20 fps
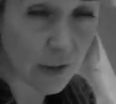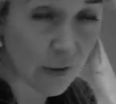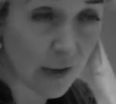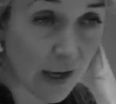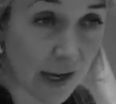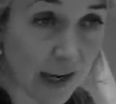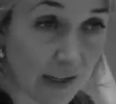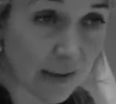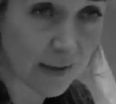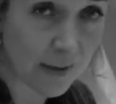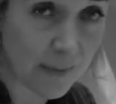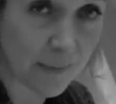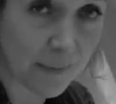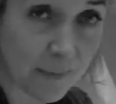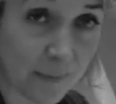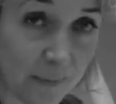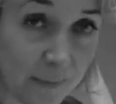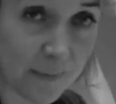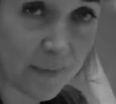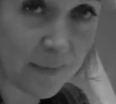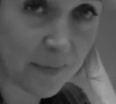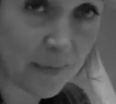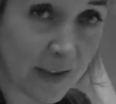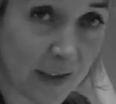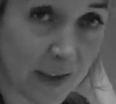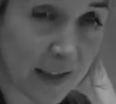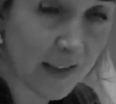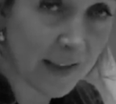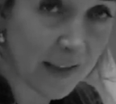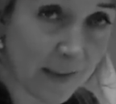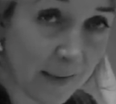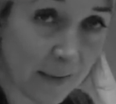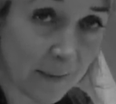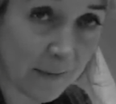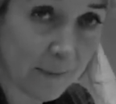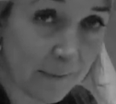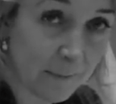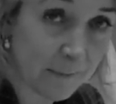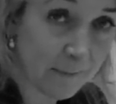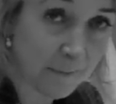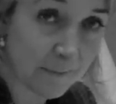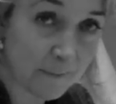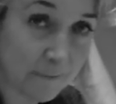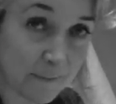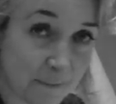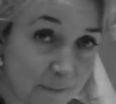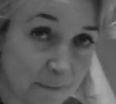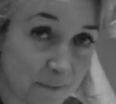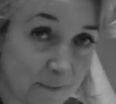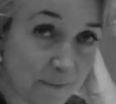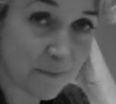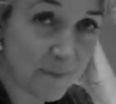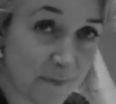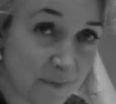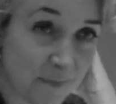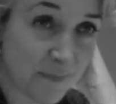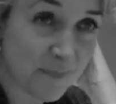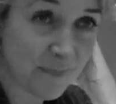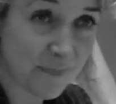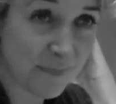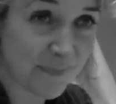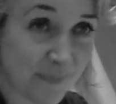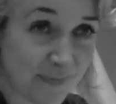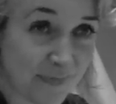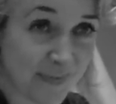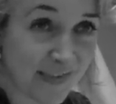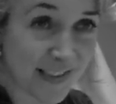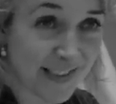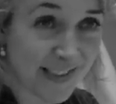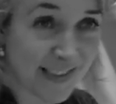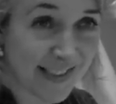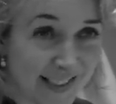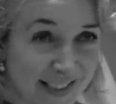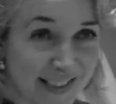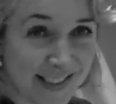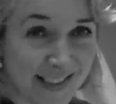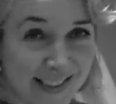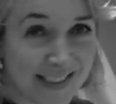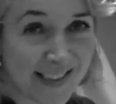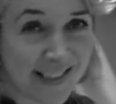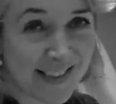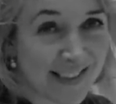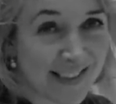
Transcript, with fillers: that. You could have a little bee from Manchester. Oh! I think you should do that,